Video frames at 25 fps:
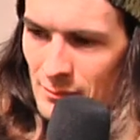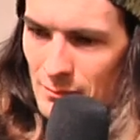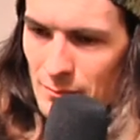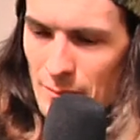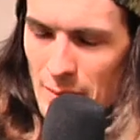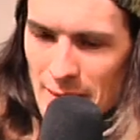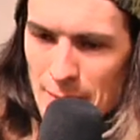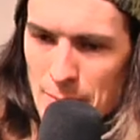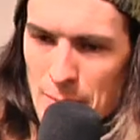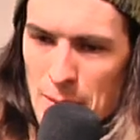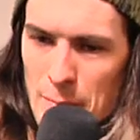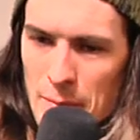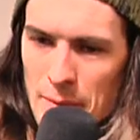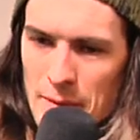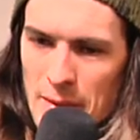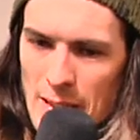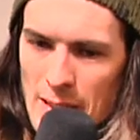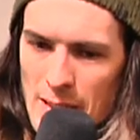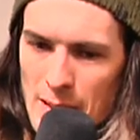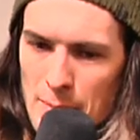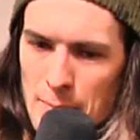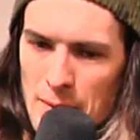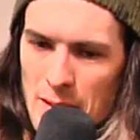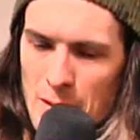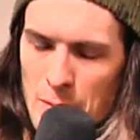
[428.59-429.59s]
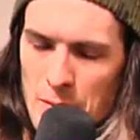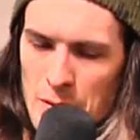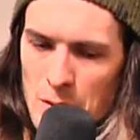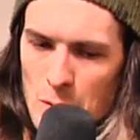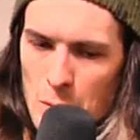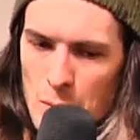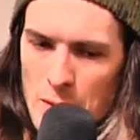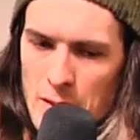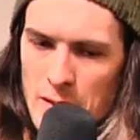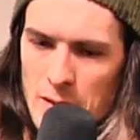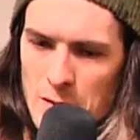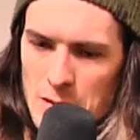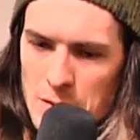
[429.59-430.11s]
Like, people think I get mad when the
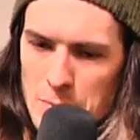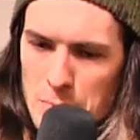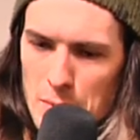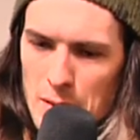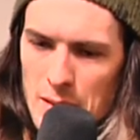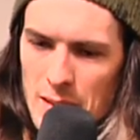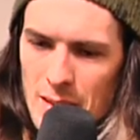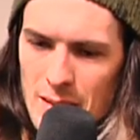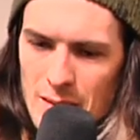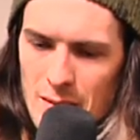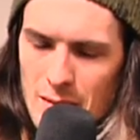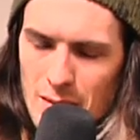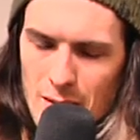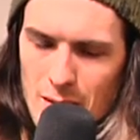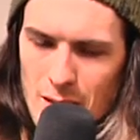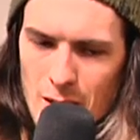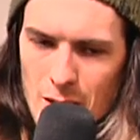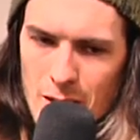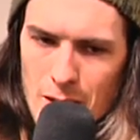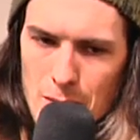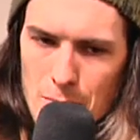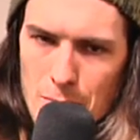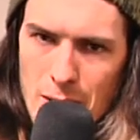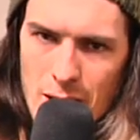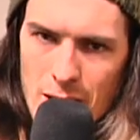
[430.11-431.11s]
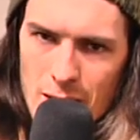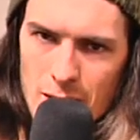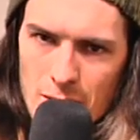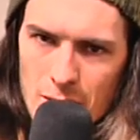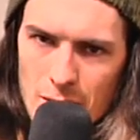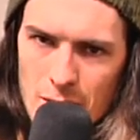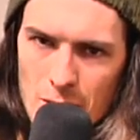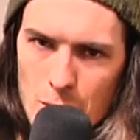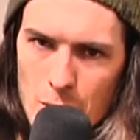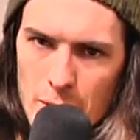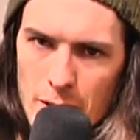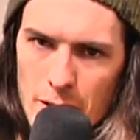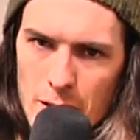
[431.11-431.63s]
windows break. Like, I don't get mad when
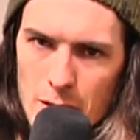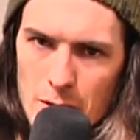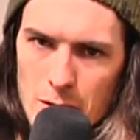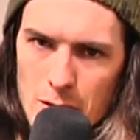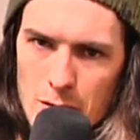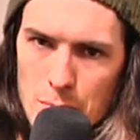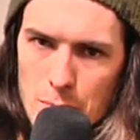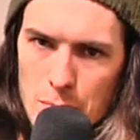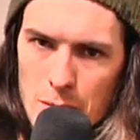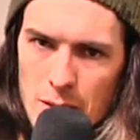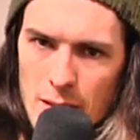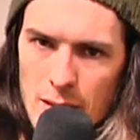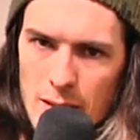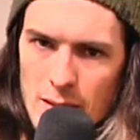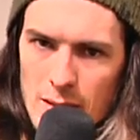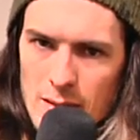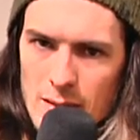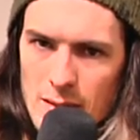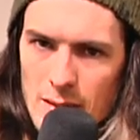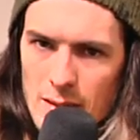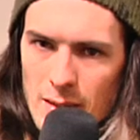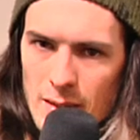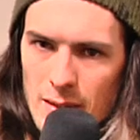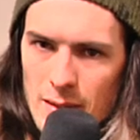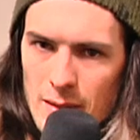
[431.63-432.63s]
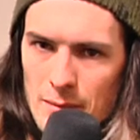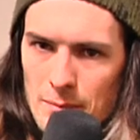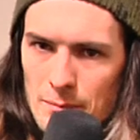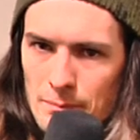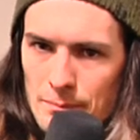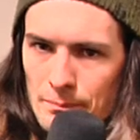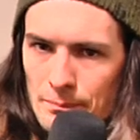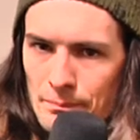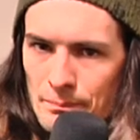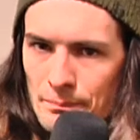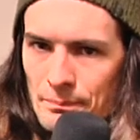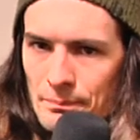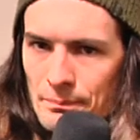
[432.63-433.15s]
the windows break. It's like,
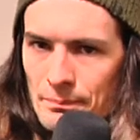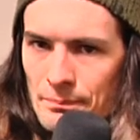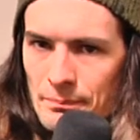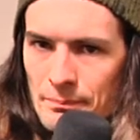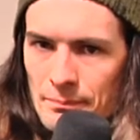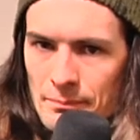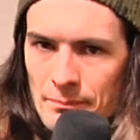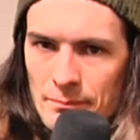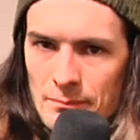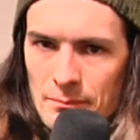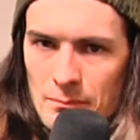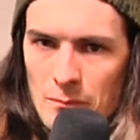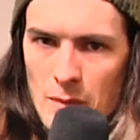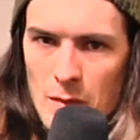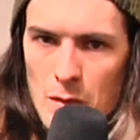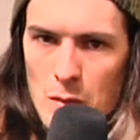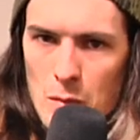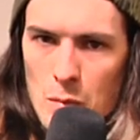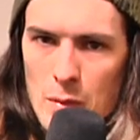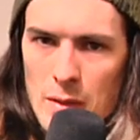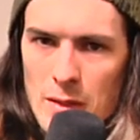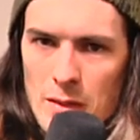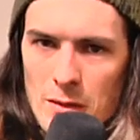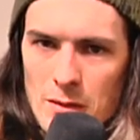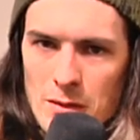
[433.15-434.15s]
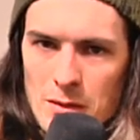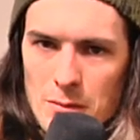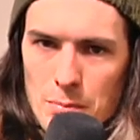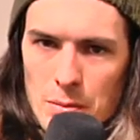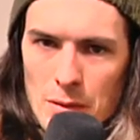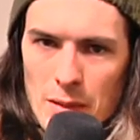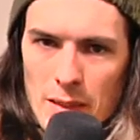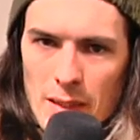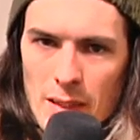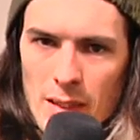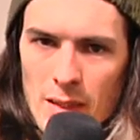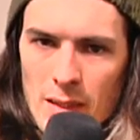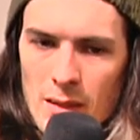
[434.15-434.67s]
when the windows
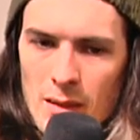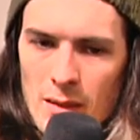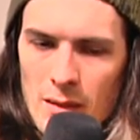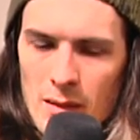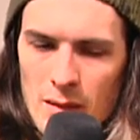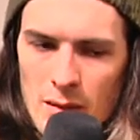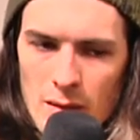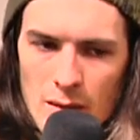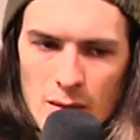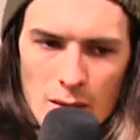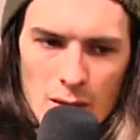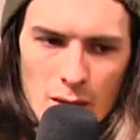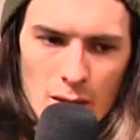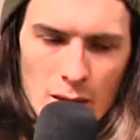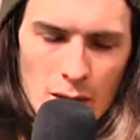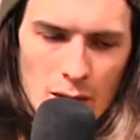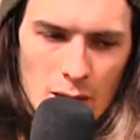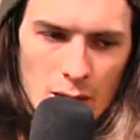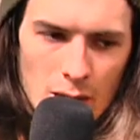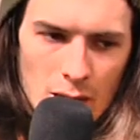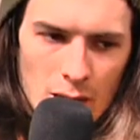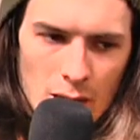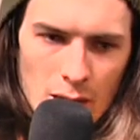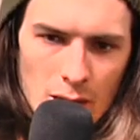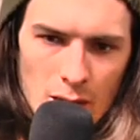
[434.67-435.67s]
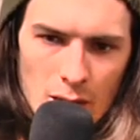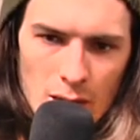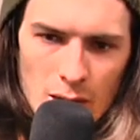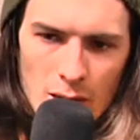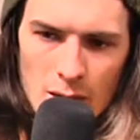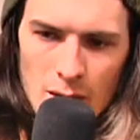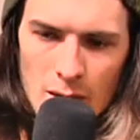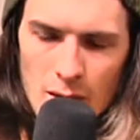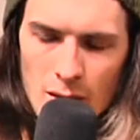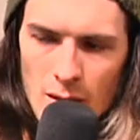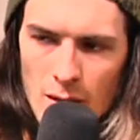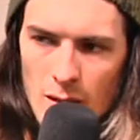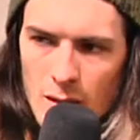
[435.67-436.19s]
break,
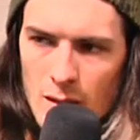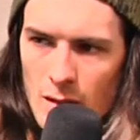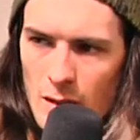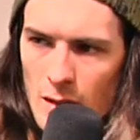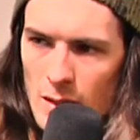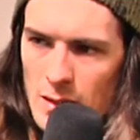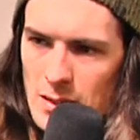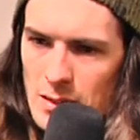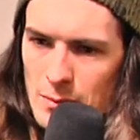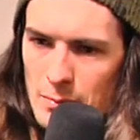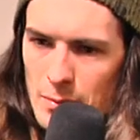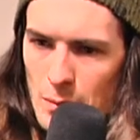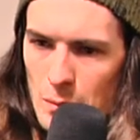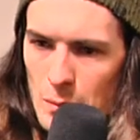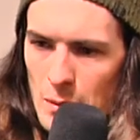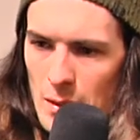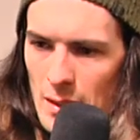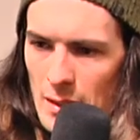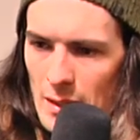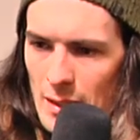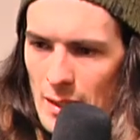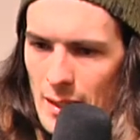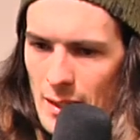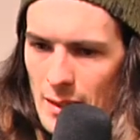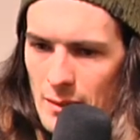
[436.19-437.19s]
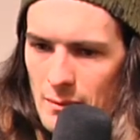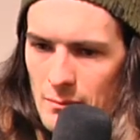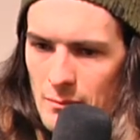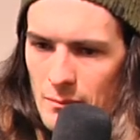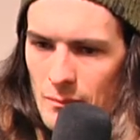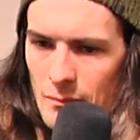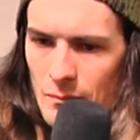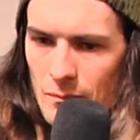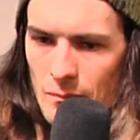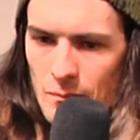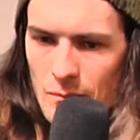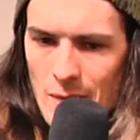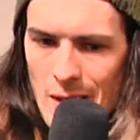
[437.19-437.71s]
it costs me what, like
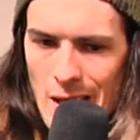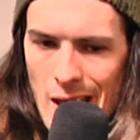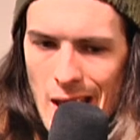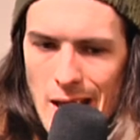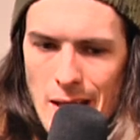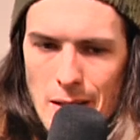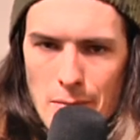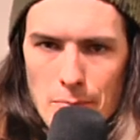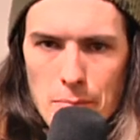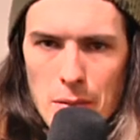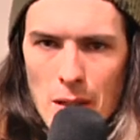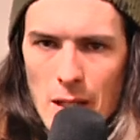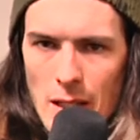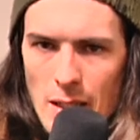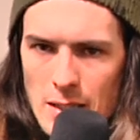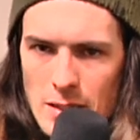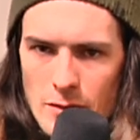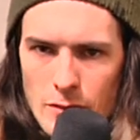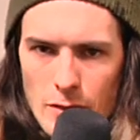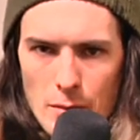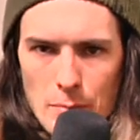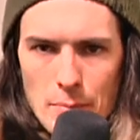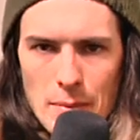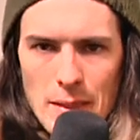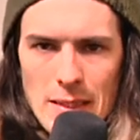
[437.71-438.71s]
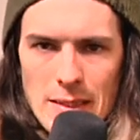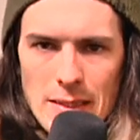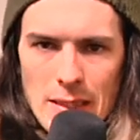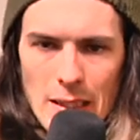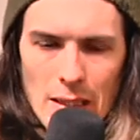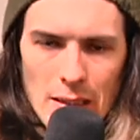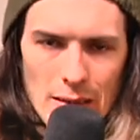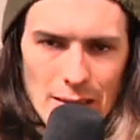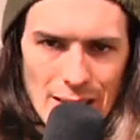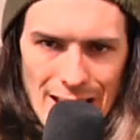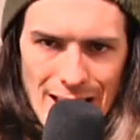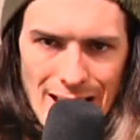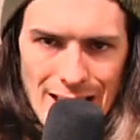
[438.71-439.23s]
$8 for a piece of
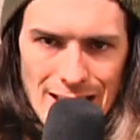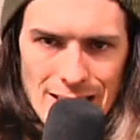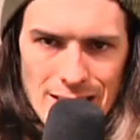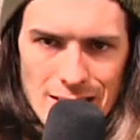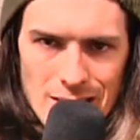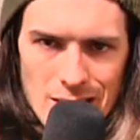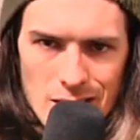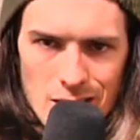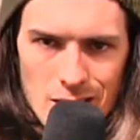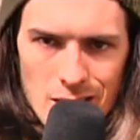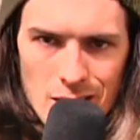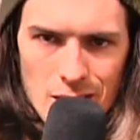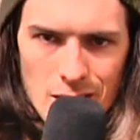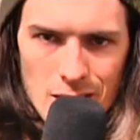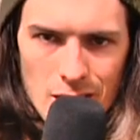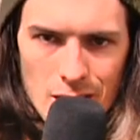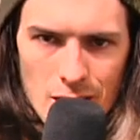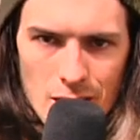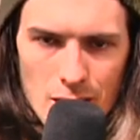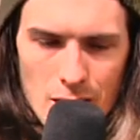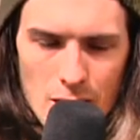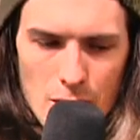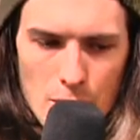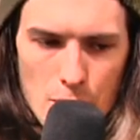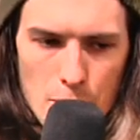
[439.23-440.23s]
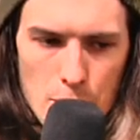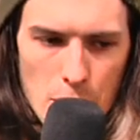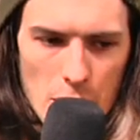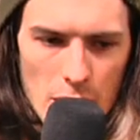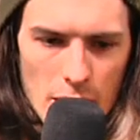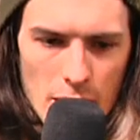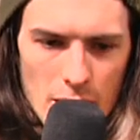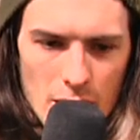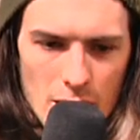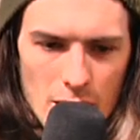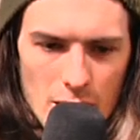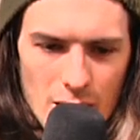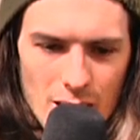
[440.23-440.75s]
glass.
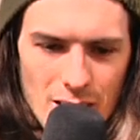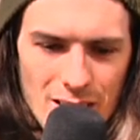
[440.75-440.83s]
But